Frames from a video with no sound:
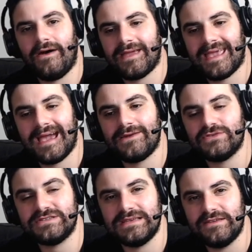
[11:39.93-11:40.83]
I
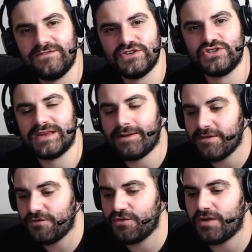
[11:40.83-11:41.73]
cannot see the vision. Now,
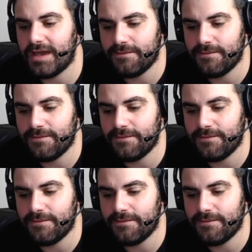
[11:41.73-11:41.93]
if Unai